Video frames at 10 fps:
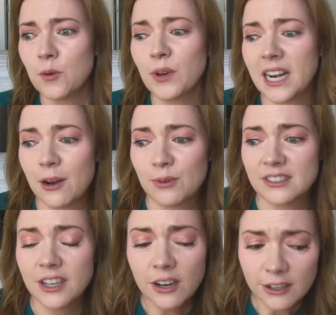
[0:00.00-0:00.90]
When I
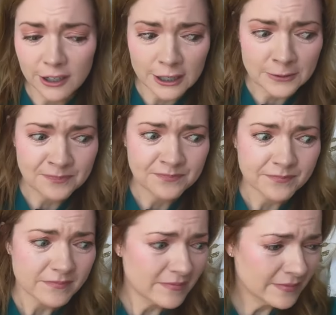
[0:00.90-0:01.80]
was younger,
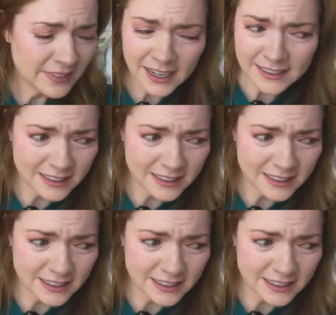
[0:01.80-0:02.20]
I